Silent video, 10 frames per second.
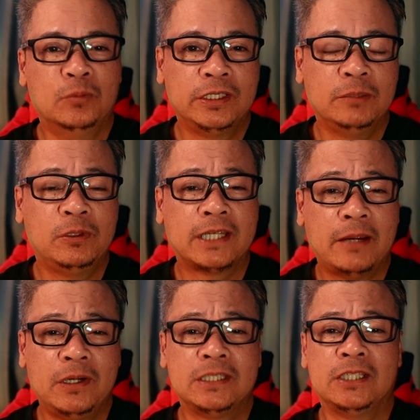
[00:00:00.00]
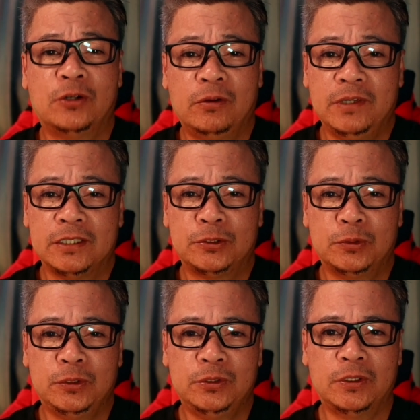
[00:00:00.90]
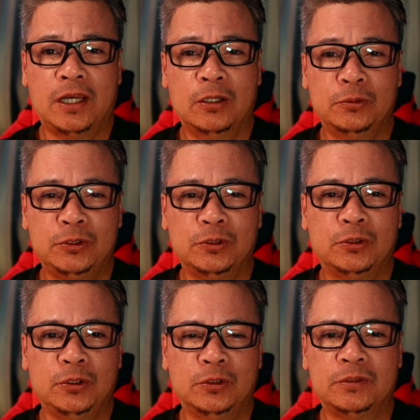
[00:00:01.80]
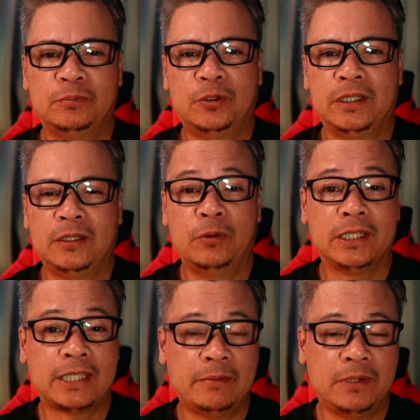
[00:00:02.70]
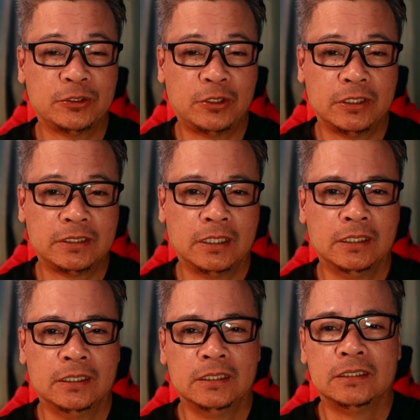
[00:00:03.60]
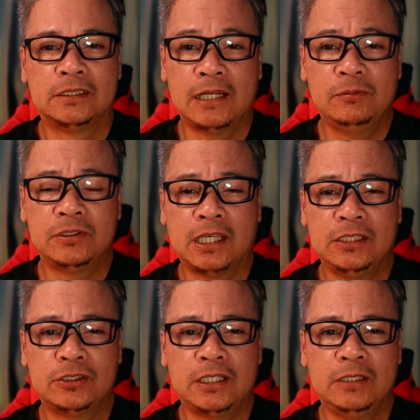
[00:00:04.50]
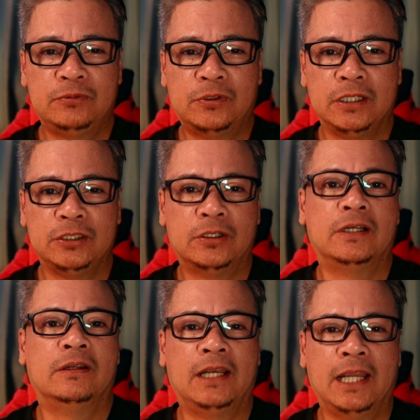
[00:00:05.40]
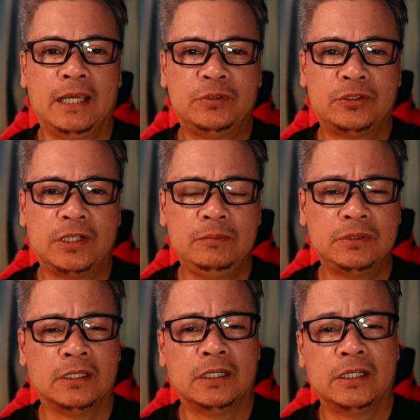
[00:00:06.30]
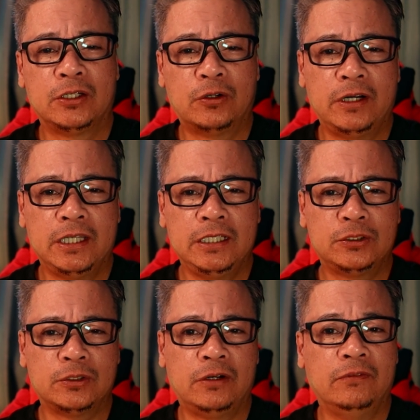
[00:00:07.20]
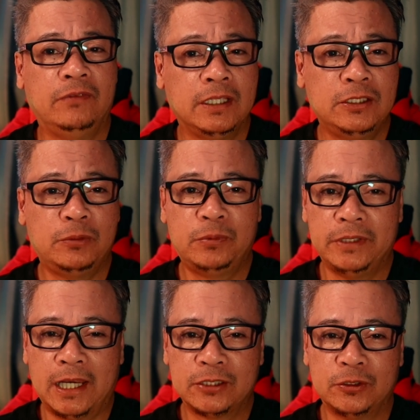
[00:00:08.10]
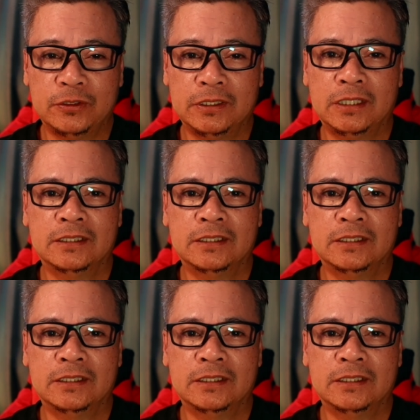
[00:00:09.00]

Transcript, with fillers: Multiple cameras in OBS Studio allows you to use more than one camera source simultaneously for your live streams, recordings, or video production.